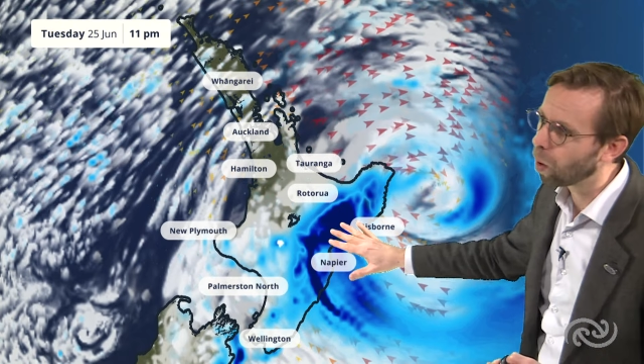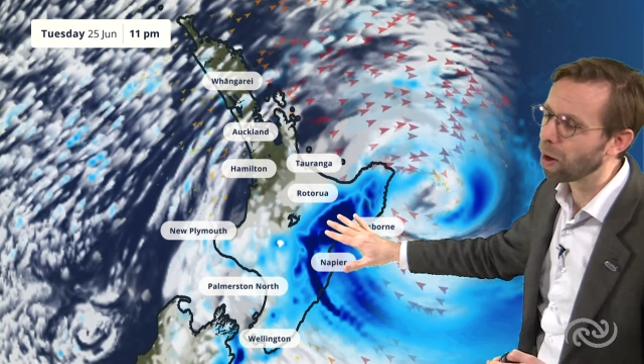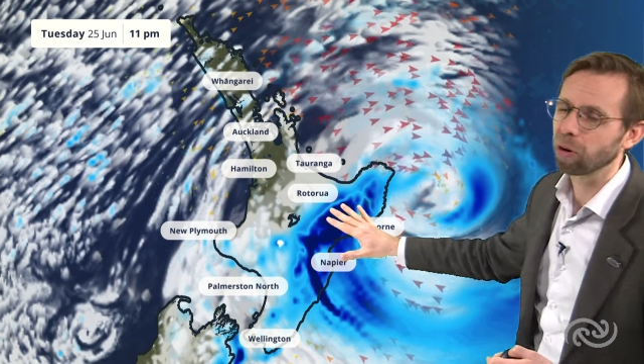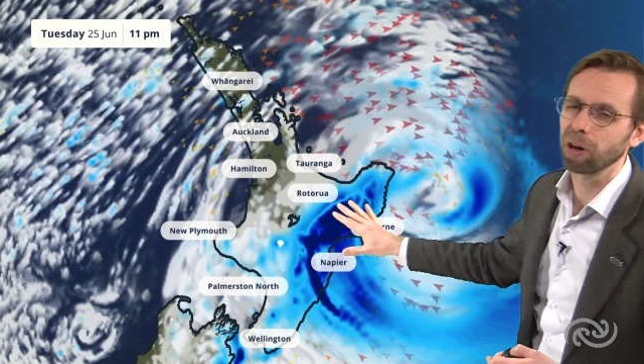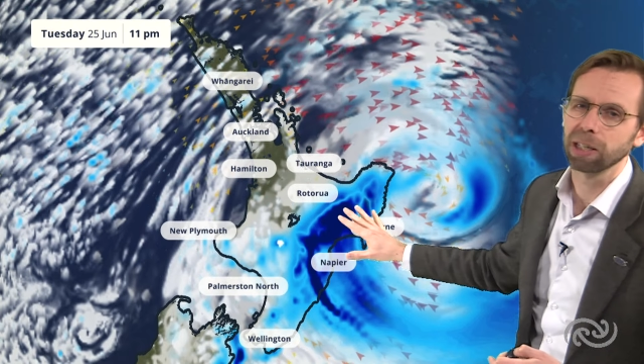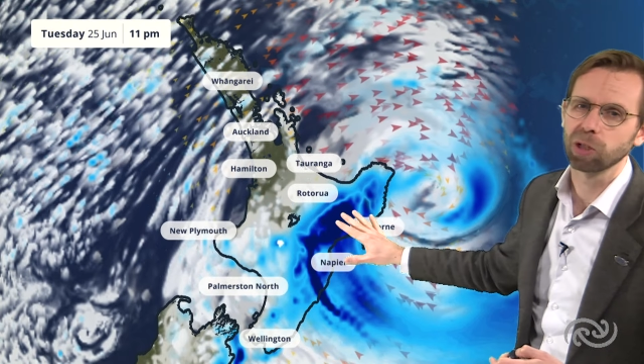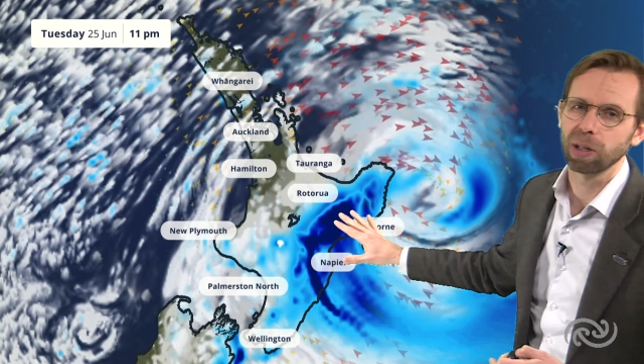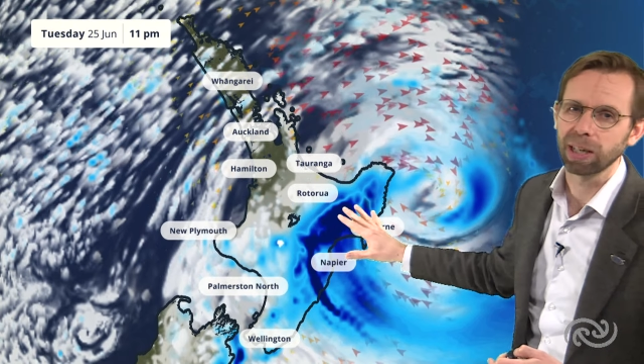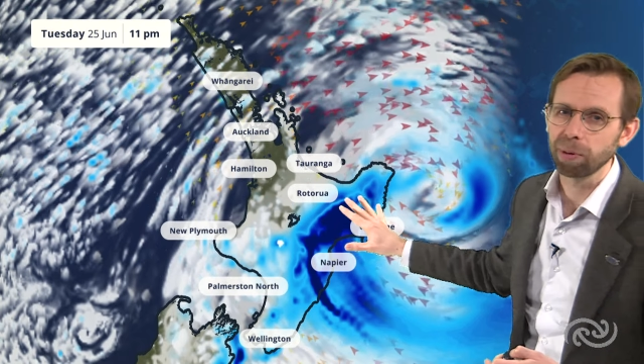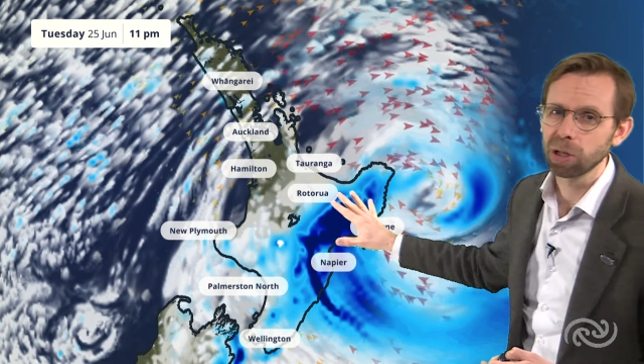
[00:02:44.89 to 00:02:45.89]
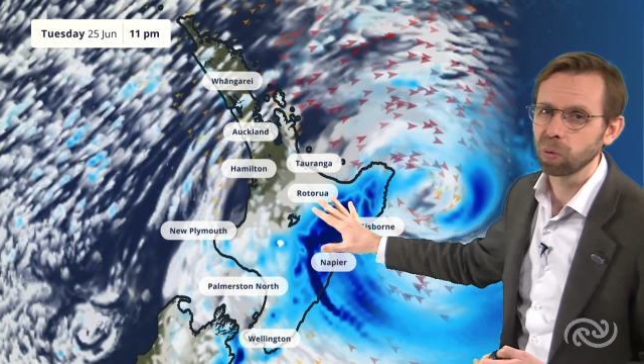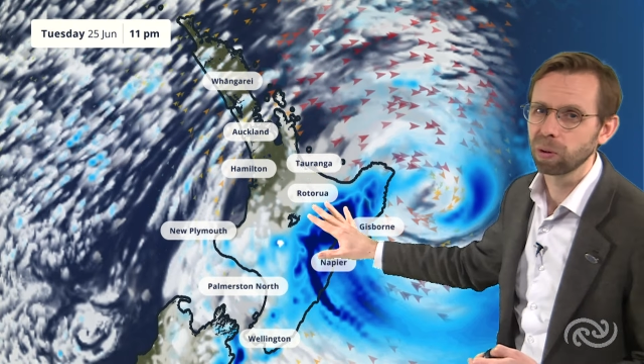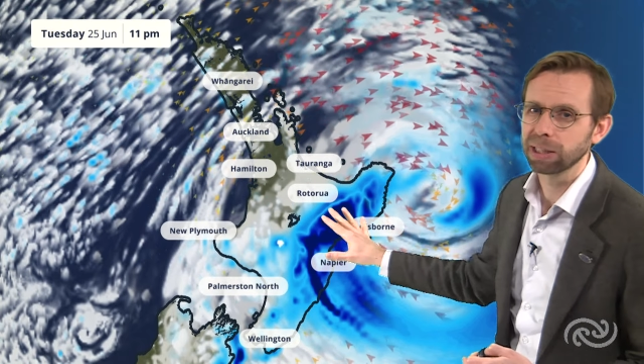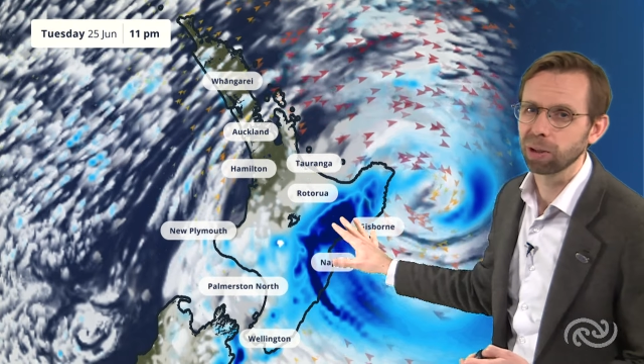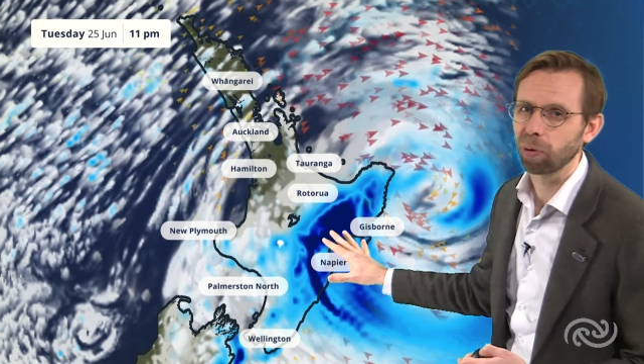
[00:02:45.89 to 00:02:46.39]
Wairoa district up in
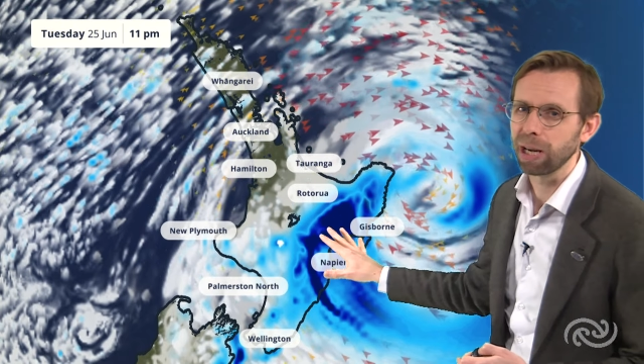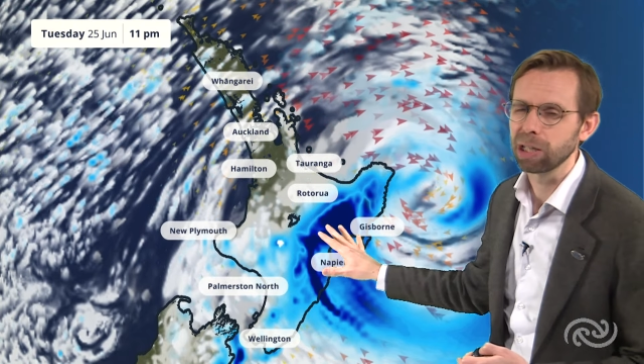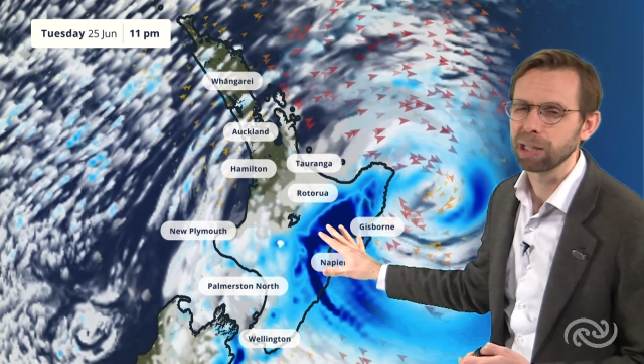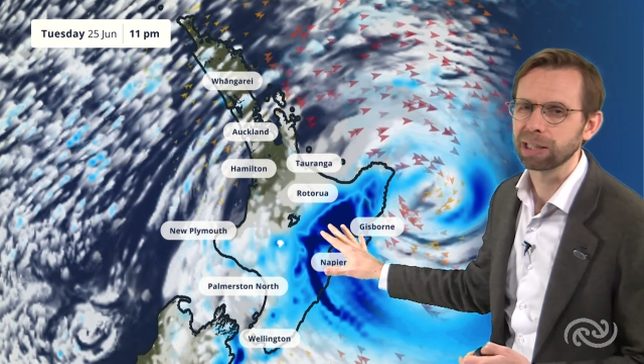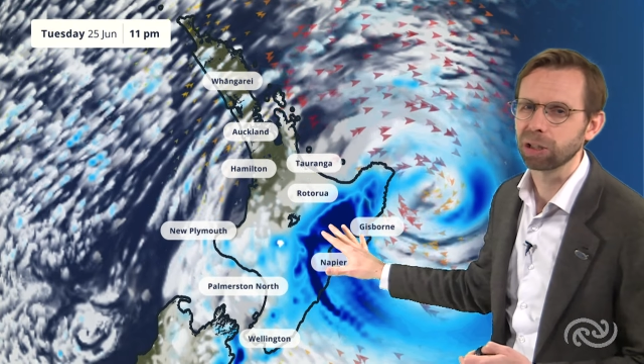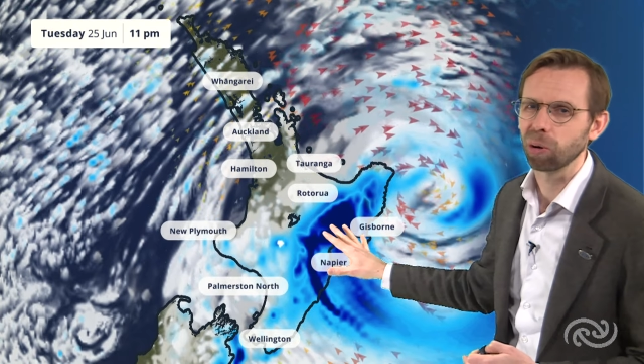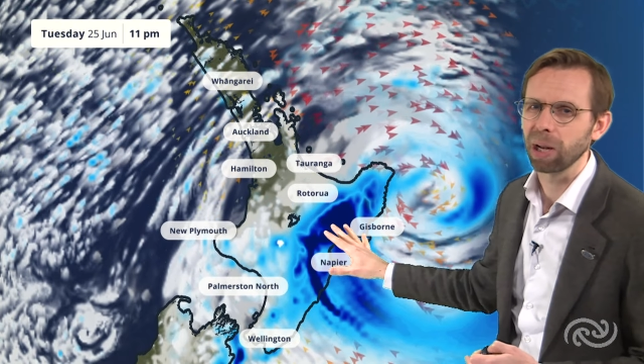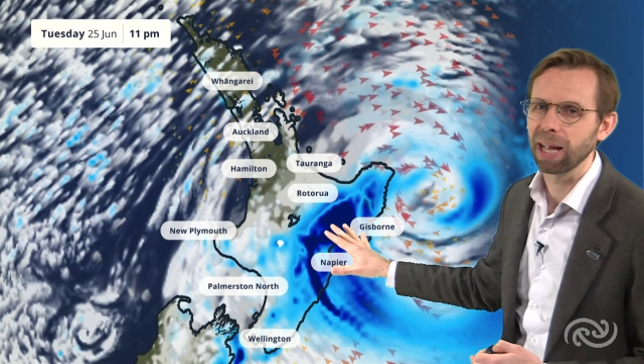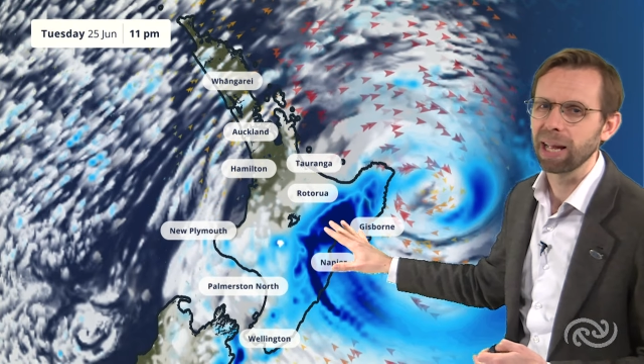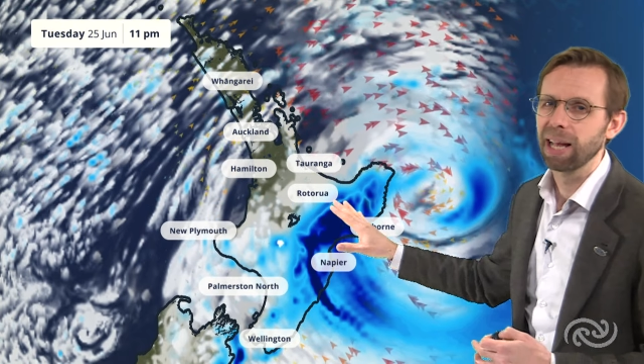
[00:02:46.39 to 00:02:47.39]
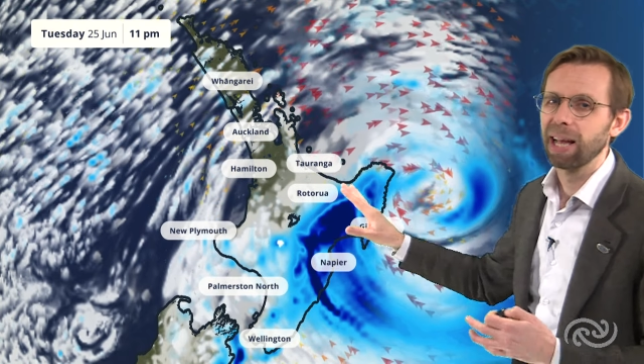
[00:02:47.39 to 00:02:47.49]
towards the ranges through here.